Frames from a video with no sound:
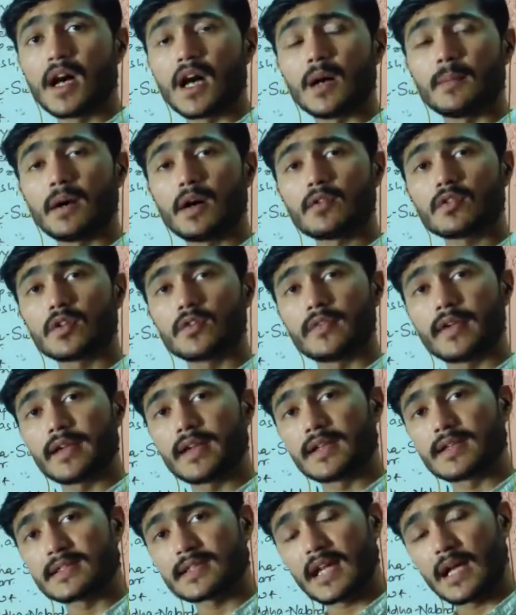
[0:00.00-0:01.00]
about the
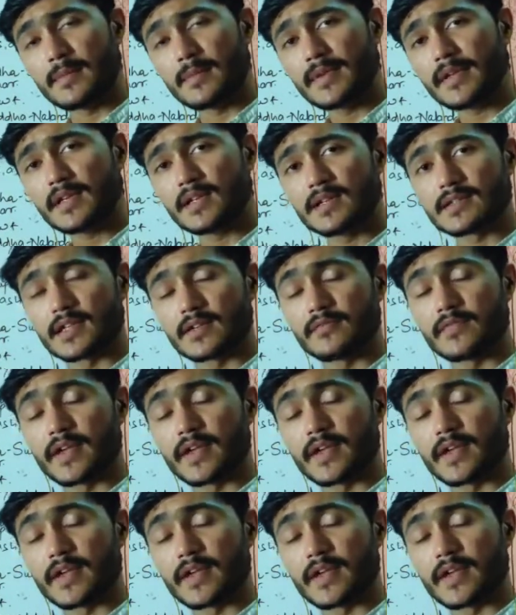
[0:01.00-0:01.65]
various chemicals and